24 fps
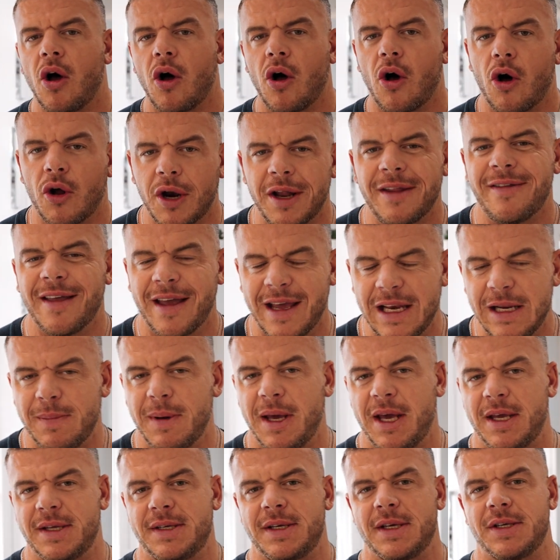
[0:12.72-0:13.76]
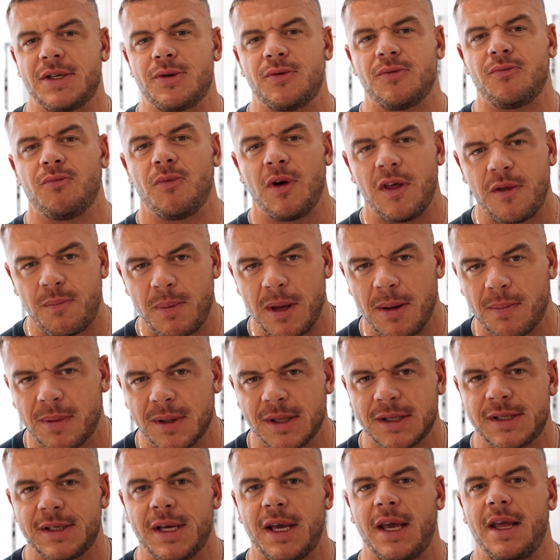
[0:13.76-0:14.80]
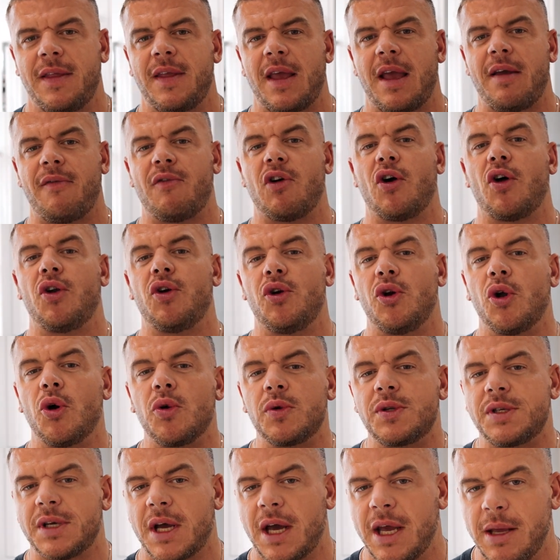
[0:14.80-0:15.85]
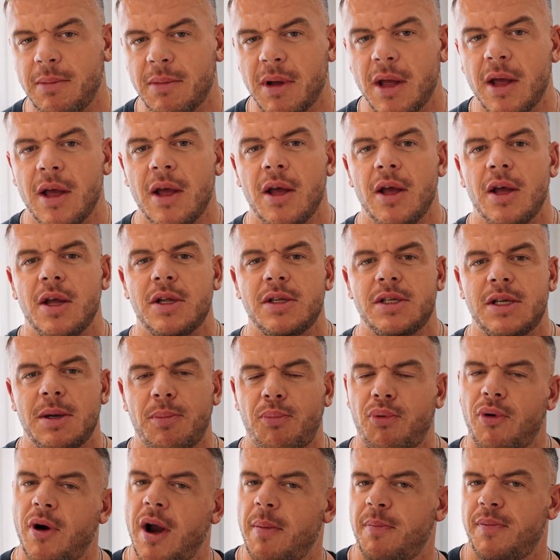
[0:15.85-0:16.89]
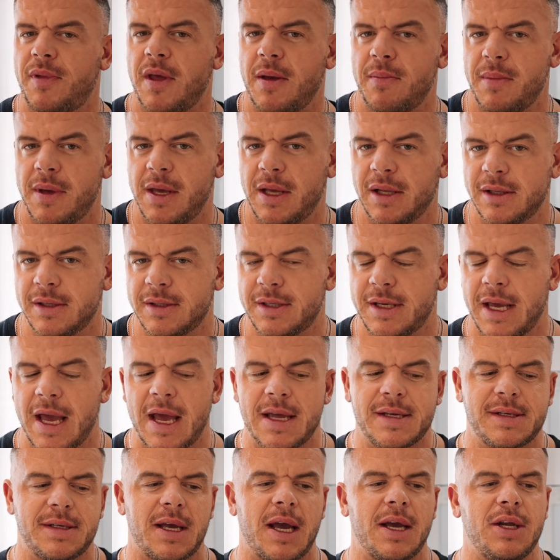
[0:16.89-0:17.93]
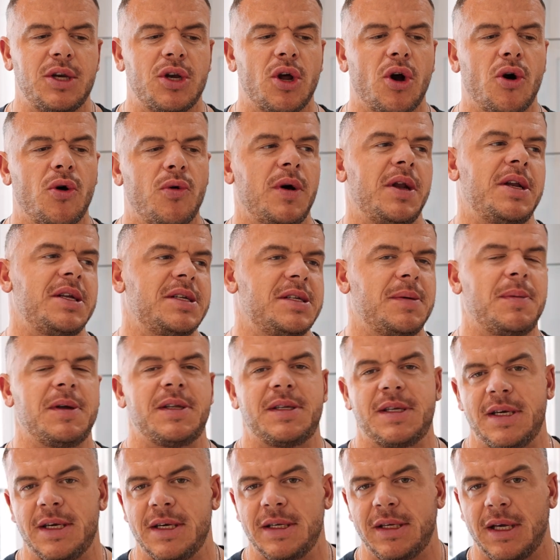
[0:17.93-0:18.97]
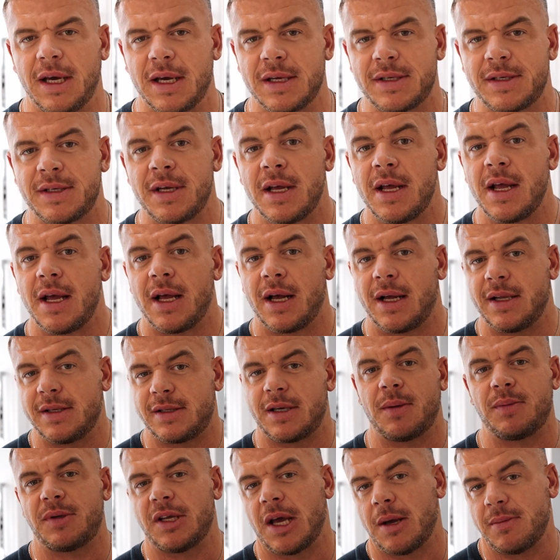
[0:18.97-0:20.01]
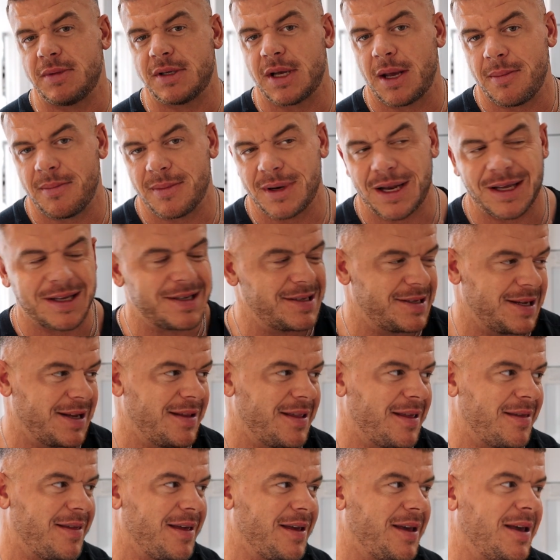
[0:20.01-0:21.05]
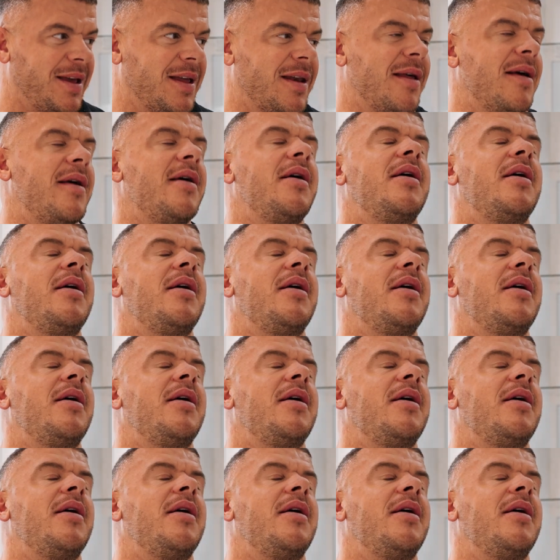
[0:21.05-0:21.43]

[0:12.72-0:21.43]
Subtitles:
on a daily basis with people saying they've got no time to prep their meals. Yes, I know it is a bit tedious, and sometimes I'm like sitting there thinking,